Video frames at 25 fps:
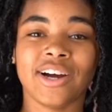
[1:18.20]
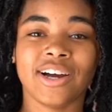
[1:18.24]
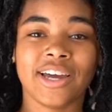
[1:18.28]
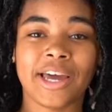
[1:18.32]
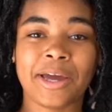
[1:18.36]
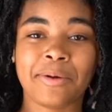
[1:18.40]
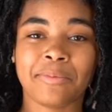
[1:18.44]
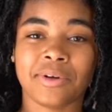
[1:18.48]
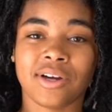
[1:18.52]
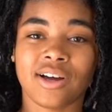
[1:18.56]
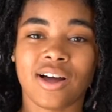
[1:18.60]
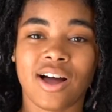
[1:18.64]
I
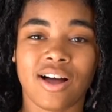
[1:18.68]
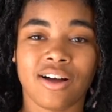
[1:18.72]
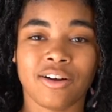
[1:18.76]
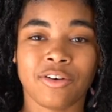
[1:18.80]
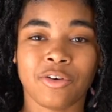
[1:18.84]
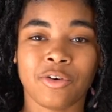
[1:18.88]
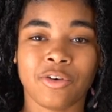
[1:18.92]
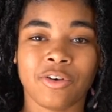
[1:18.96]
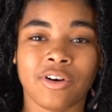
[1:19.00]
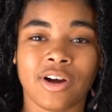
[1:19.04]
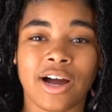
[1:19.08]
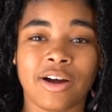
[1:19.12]
came to
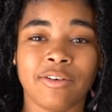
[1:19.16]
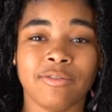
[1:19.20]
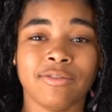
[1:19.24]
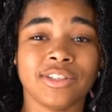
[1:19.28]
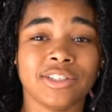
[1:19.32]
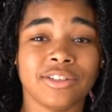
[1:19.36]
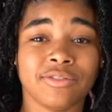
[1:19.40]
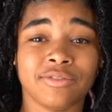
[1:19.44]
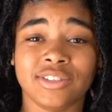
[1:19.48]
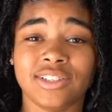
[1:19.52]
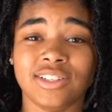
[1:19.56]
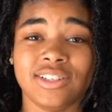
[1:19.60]
Concord, I
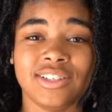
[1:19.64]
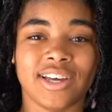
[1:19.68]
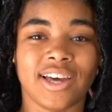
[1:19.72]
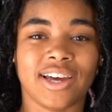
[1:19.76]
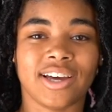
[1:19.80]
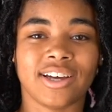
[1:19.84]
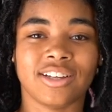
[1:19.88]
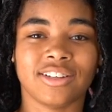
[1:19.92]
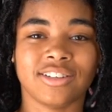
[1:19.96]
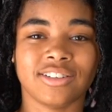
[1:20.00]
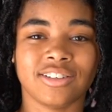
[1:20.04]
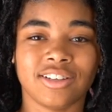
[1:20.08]
wasn't really
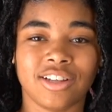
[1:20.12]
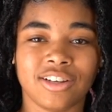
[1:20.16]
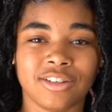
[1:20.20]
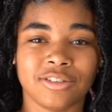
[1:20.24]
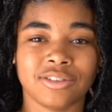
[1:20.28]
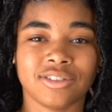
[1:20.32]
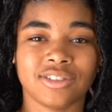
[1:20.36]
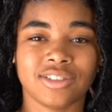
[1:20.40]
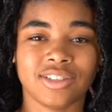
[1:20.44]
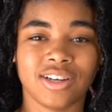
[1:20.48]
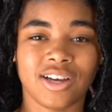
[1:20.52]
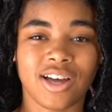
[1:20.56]
that close to